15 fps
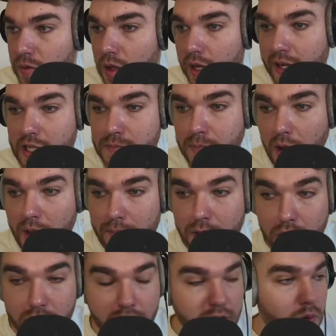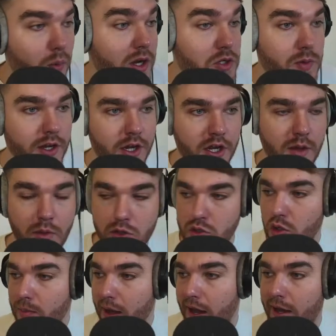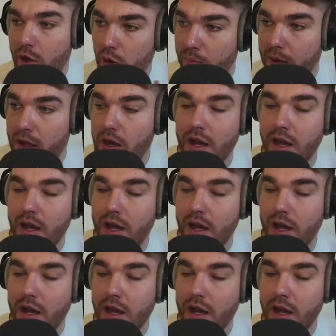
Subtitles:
against Bayern Munich, which we're going to come on and talk about a little bit.